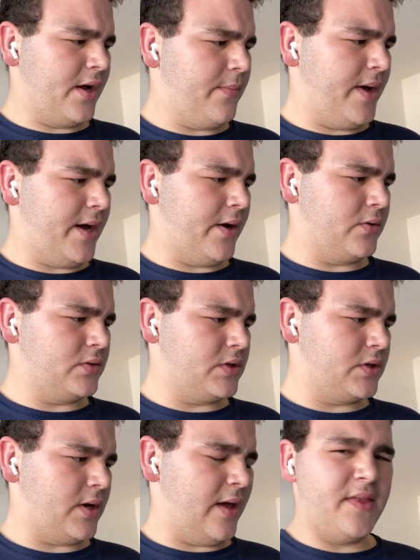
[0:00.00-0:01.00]
come out,
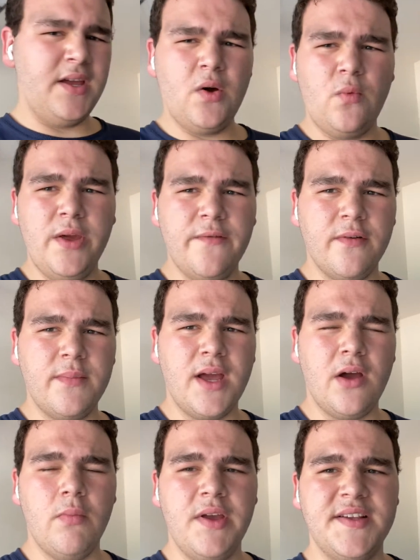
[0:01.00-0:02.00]
I think, a week from
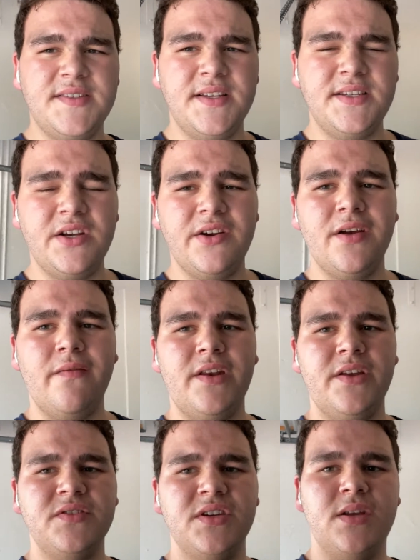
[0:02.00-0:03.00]
now, because the interior
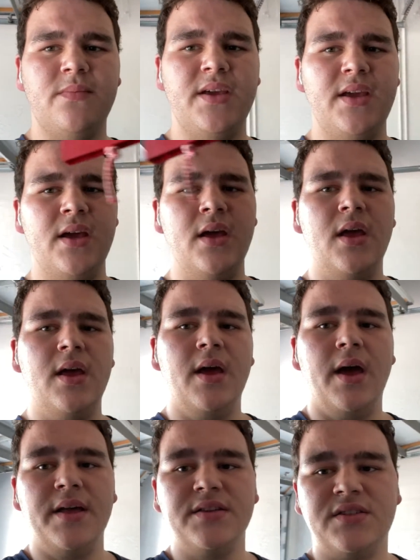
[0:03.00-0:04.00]
video is going to be
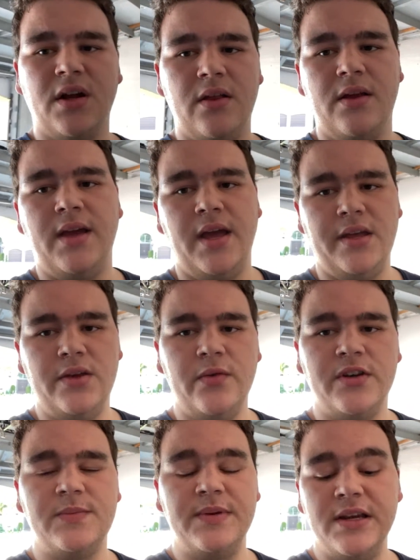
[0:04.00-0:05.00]
installing a
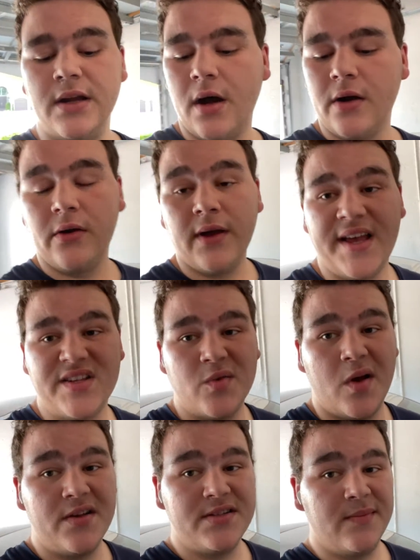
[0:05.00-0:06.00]
USB dongle, as
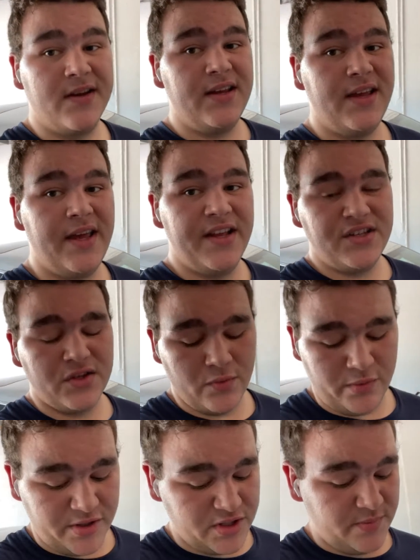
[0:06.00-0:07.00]
well as I'm going to get into the
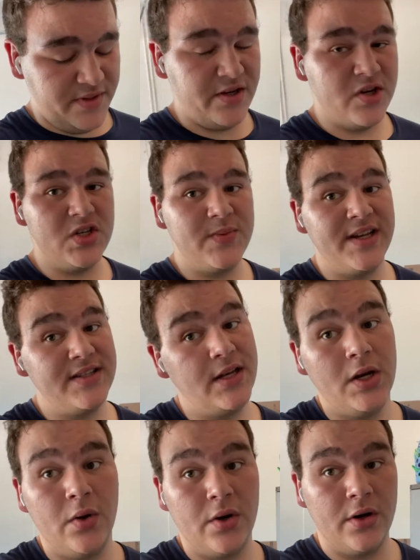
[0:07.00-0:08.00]
rear speakers because they
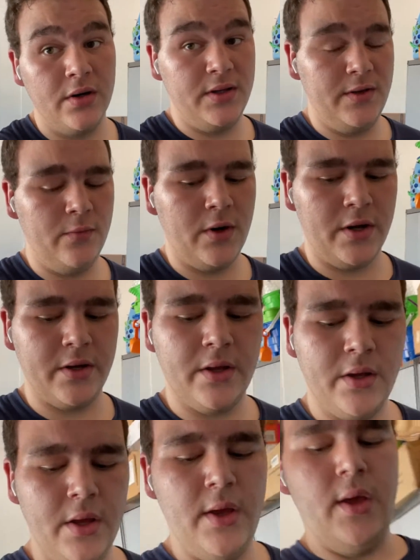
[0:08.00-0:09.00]
don't currently work.
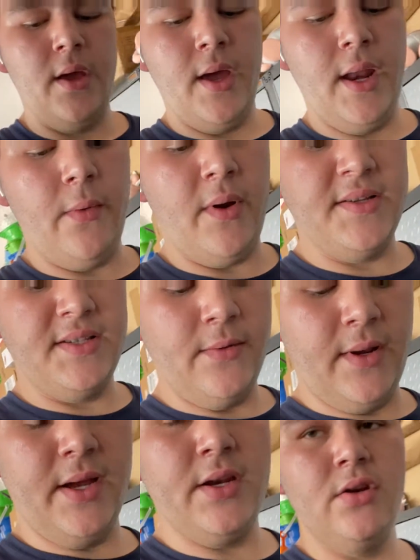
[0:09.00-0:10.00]
And I want to see
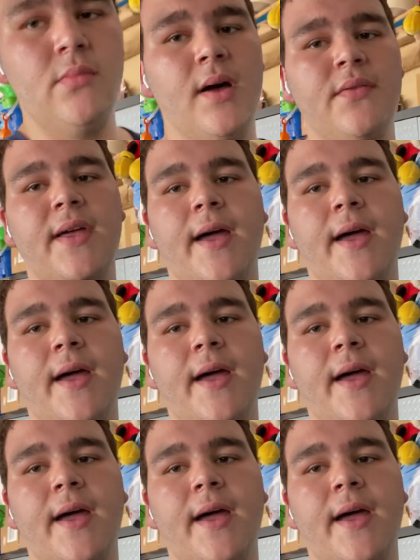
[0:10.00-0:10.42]
what I can do about